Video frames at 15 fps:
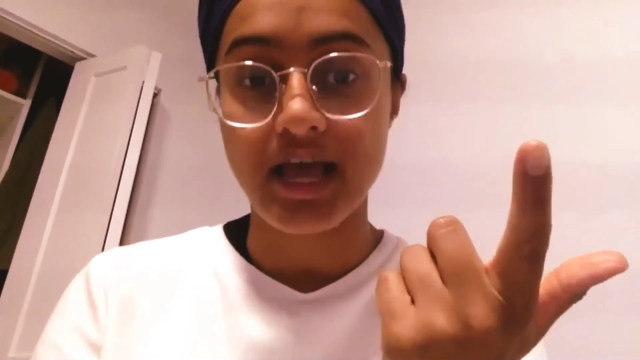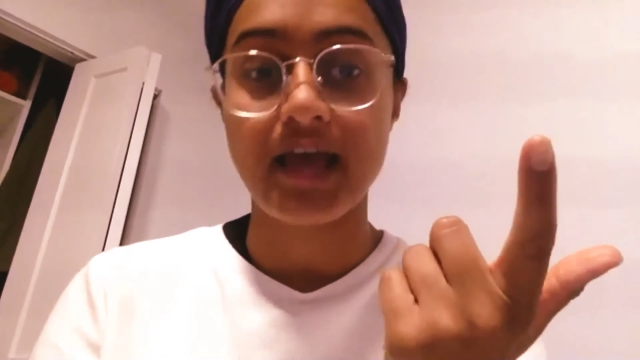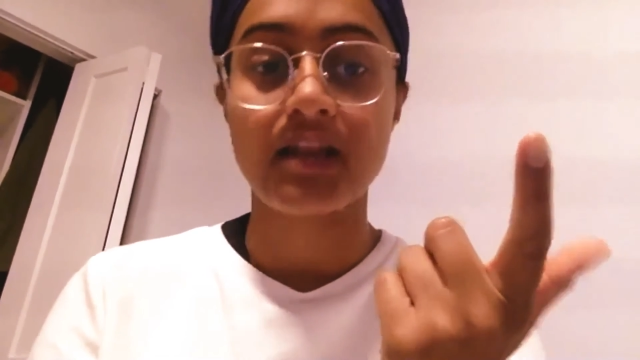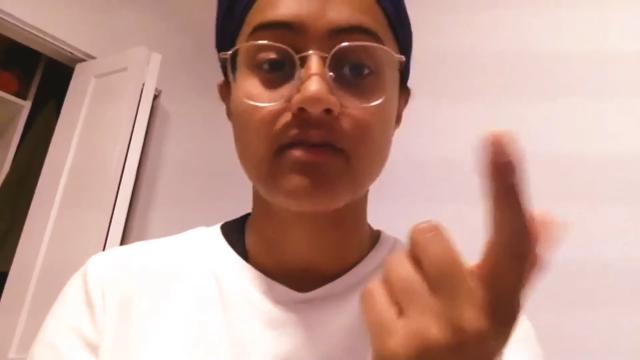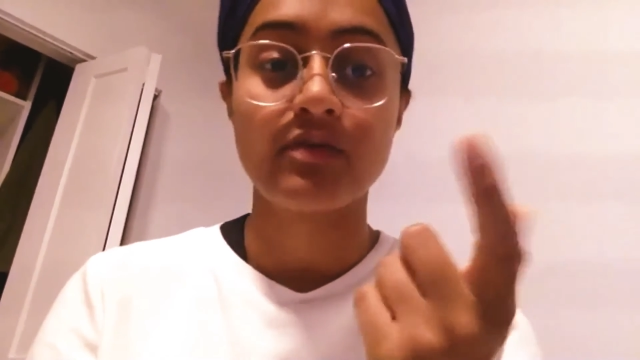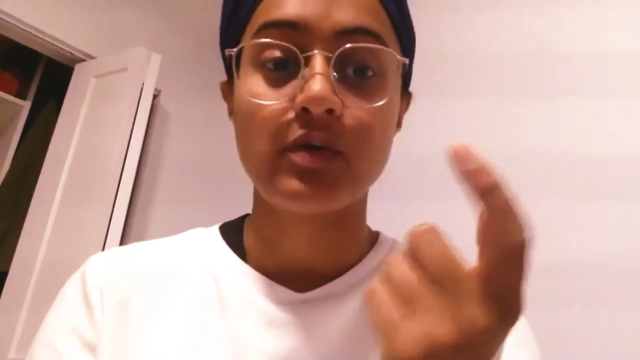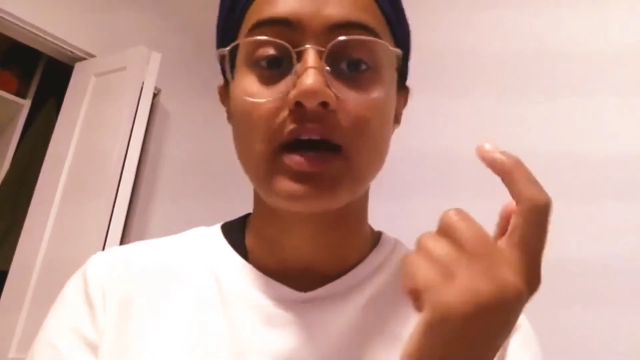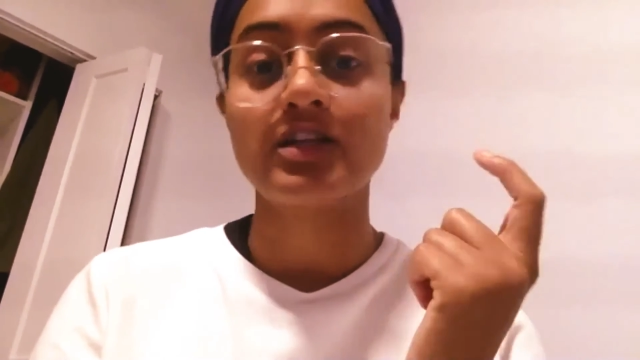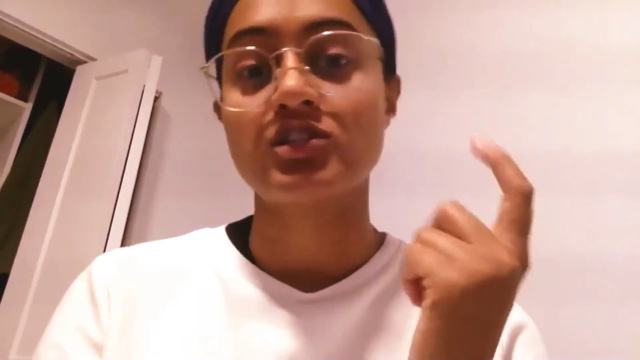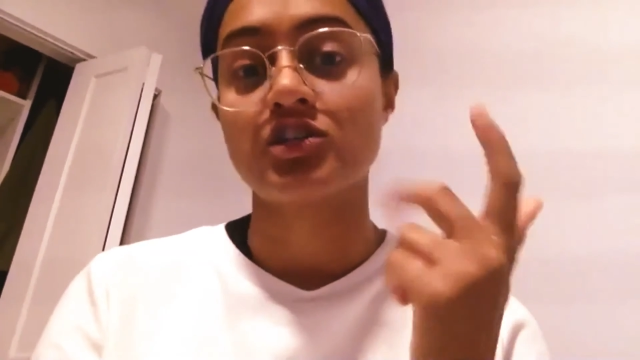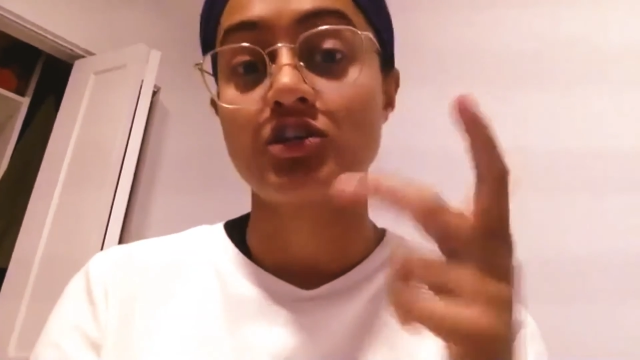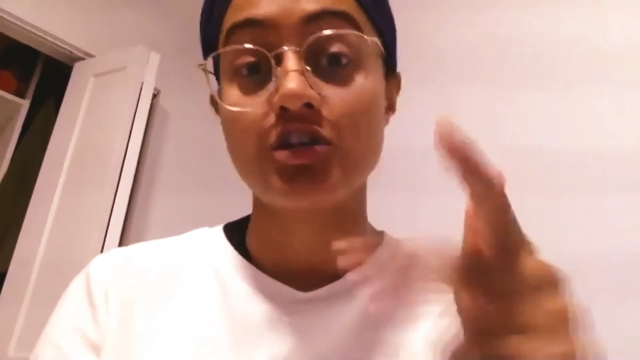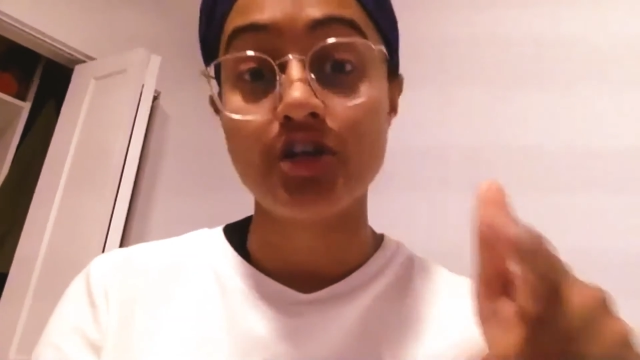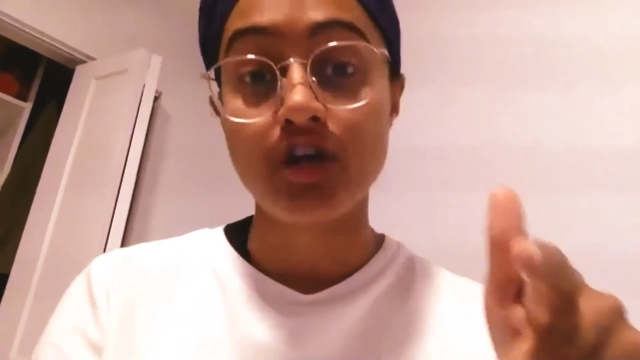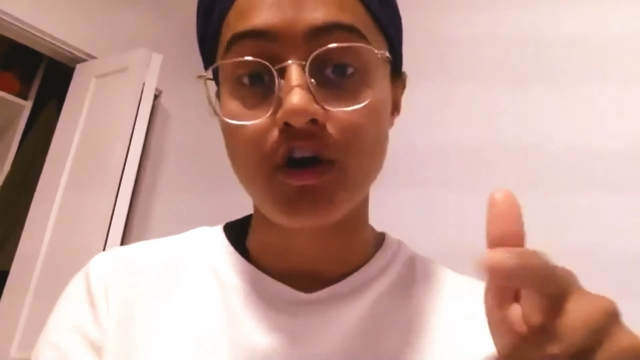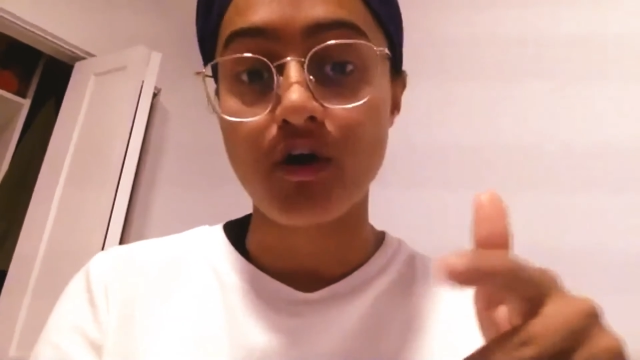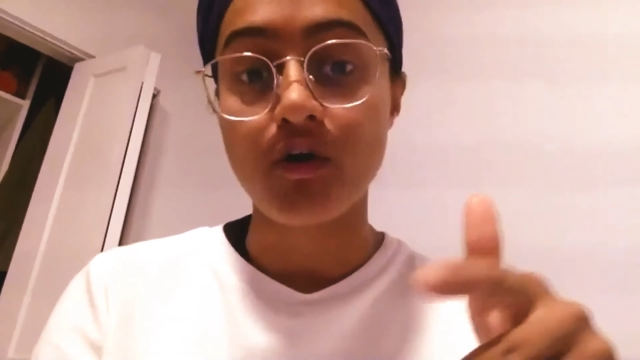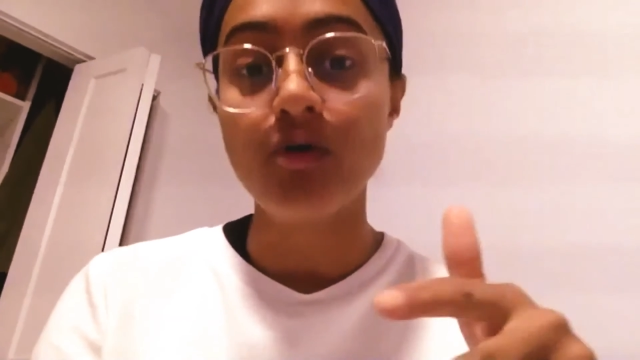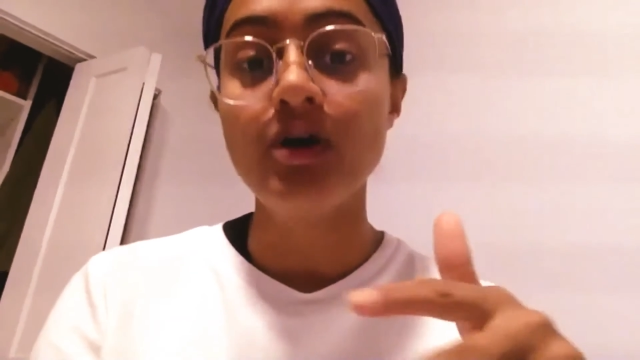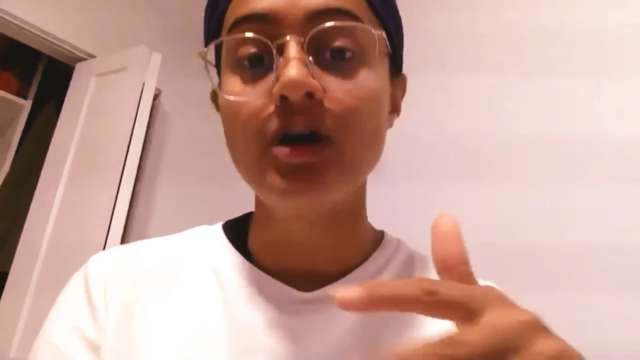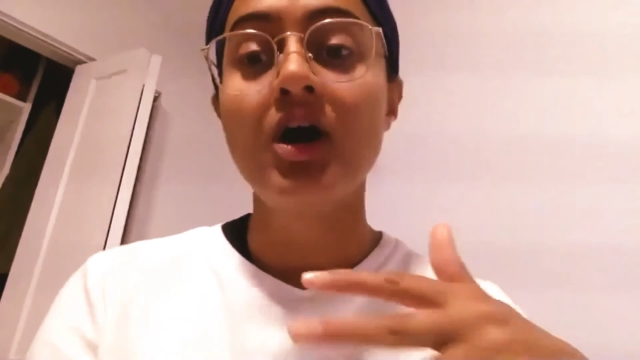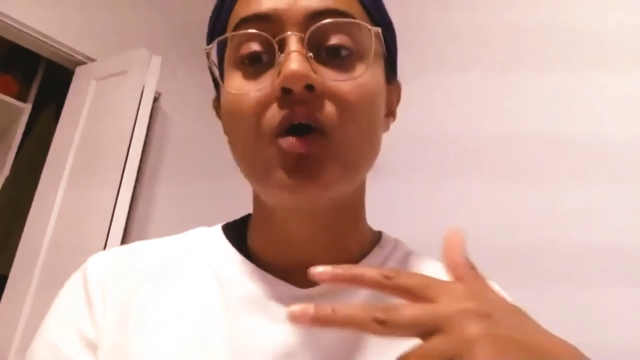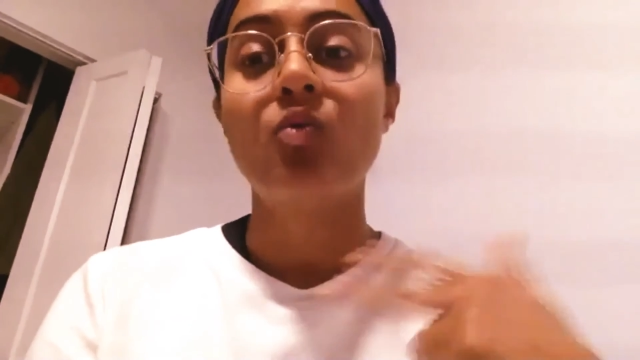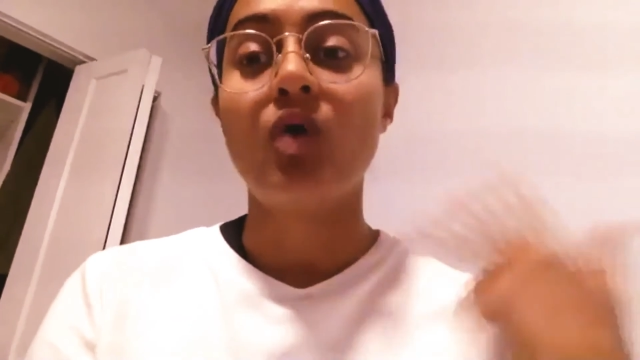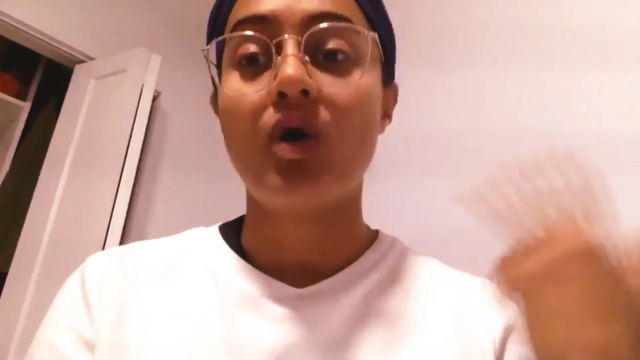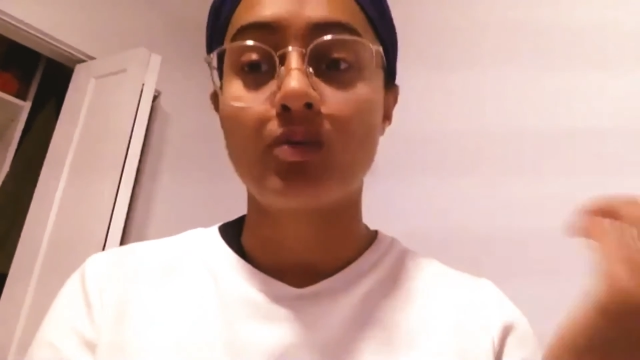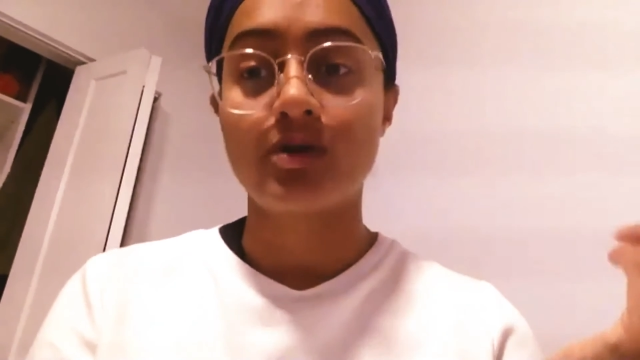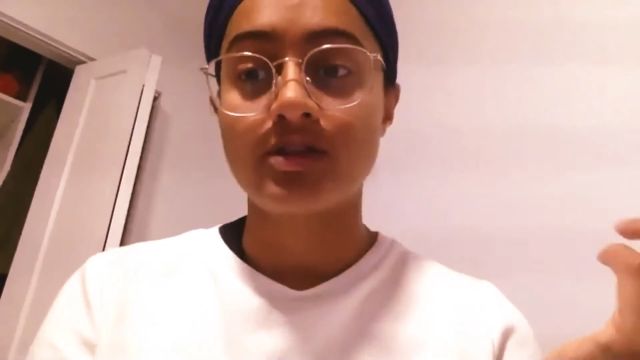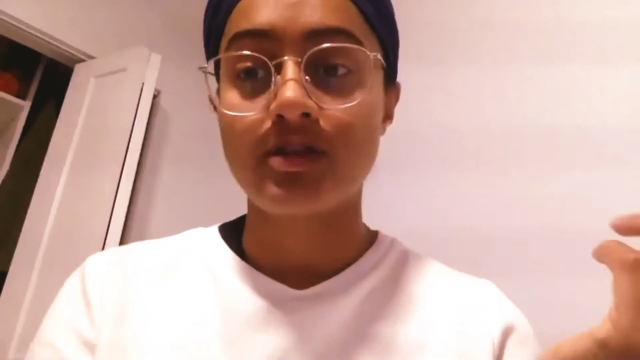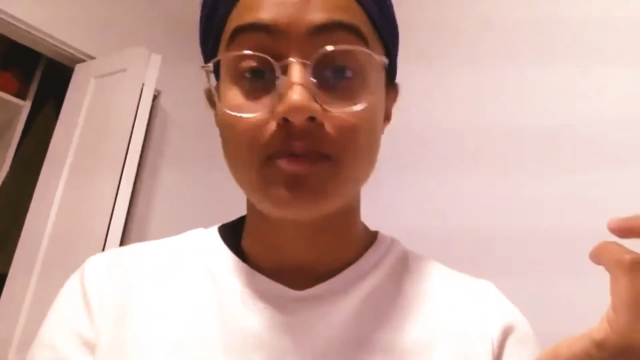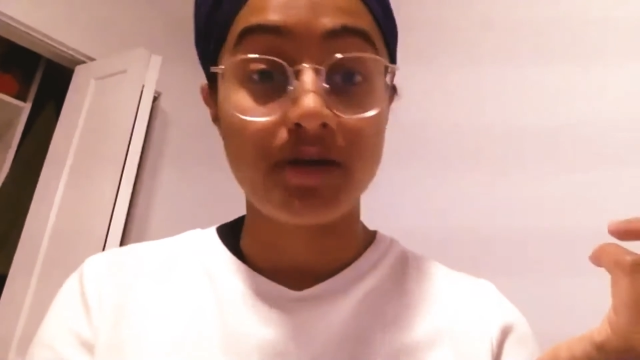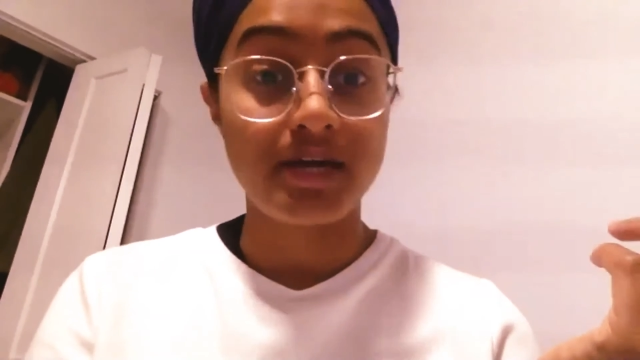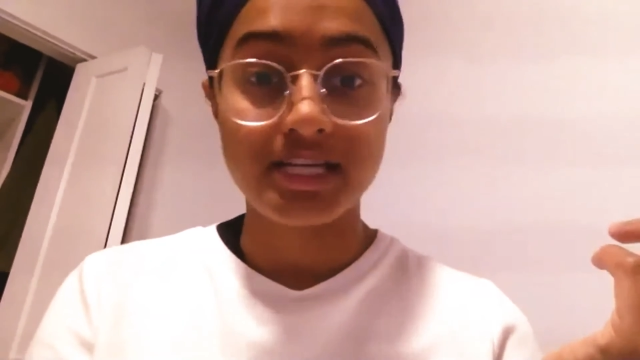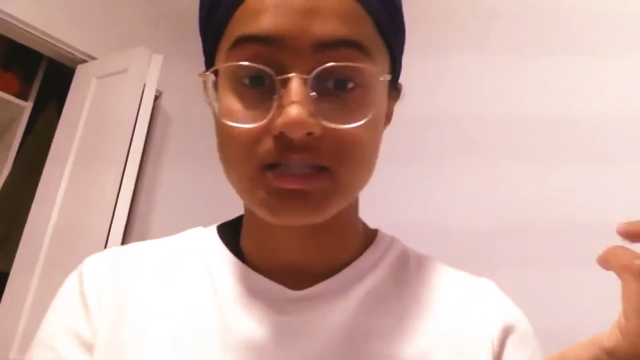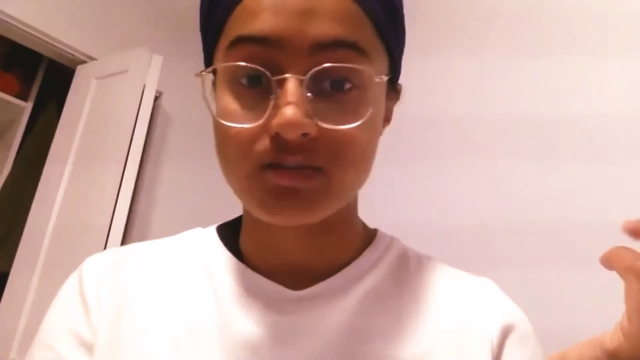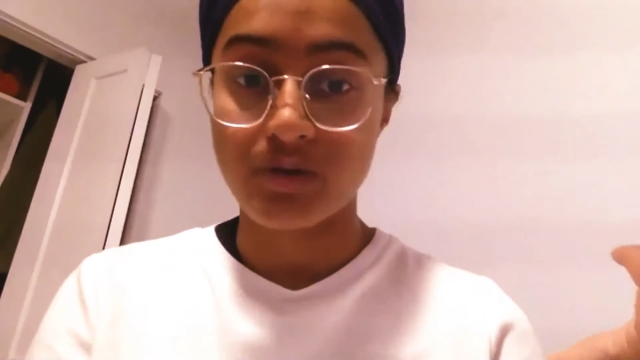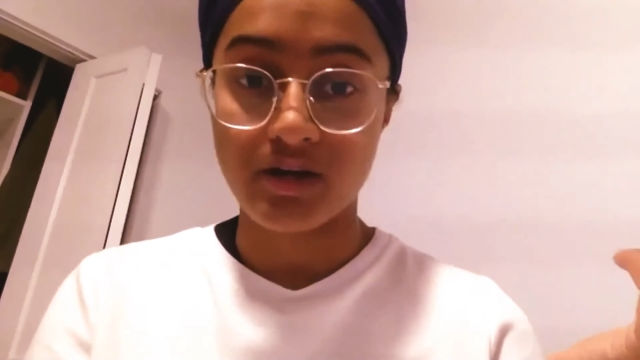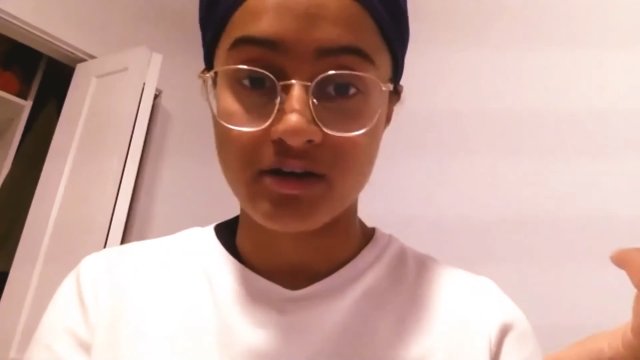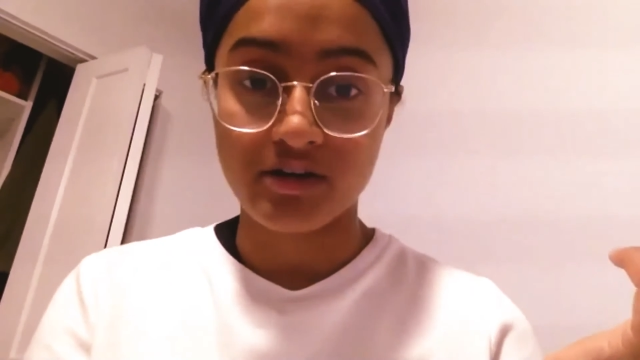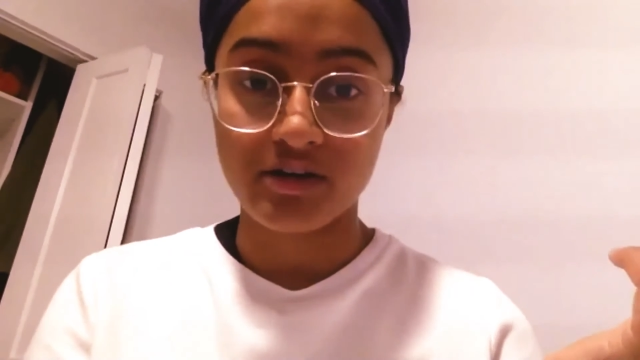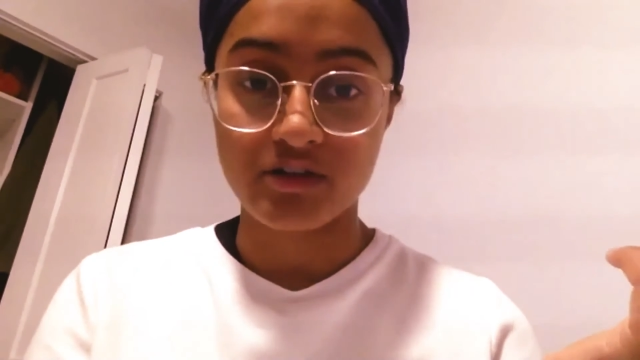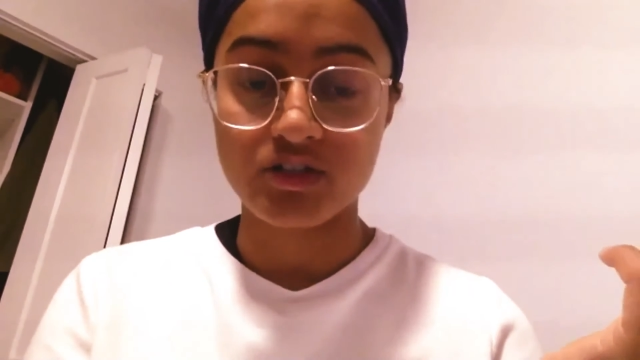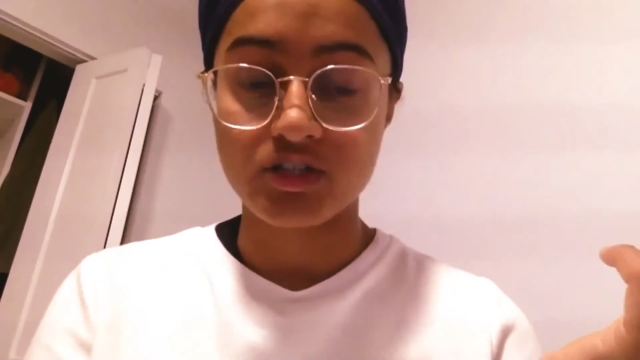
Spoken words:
And if you answered no, what were the biggest barriers